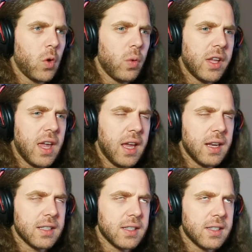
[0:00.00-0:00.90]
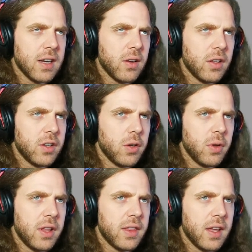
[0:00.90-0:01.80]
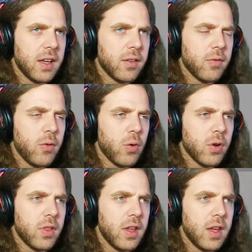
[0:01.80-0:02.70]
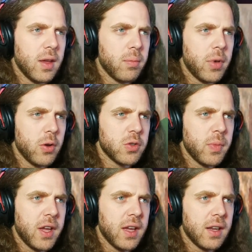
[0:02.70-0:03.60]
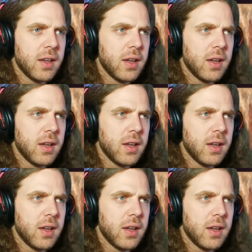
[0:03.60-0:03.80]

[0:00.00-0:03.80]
we can't necessarily do anything for the postman.